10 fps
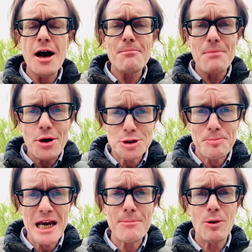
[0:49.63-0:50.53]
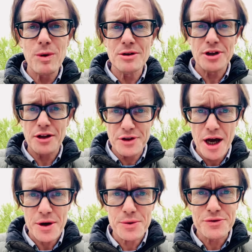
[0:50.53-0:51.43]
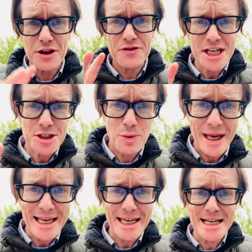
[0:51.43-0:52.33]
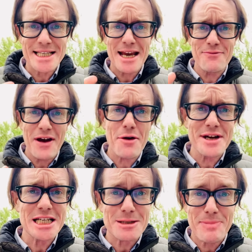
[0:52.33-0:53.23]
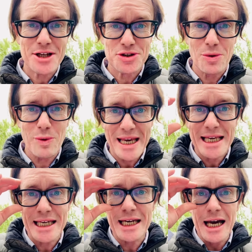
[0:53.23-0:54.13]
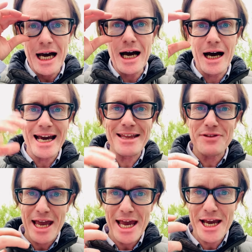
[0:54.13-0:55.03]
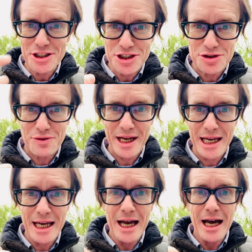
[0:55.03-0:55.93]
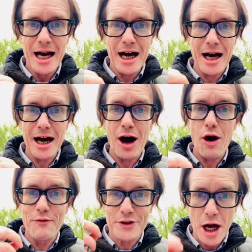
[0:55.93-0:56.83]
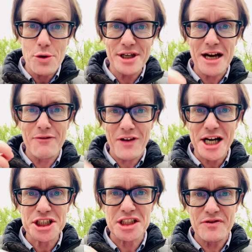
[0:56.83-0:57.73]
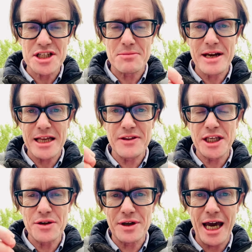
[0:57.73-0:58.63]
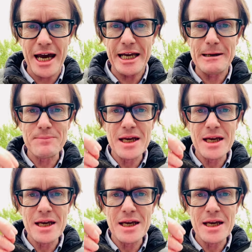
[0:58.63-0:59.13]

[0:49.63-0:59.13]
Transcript: Most people will not know that this week is a very special week in the history of Gaudiya Vaishnavism in the UK.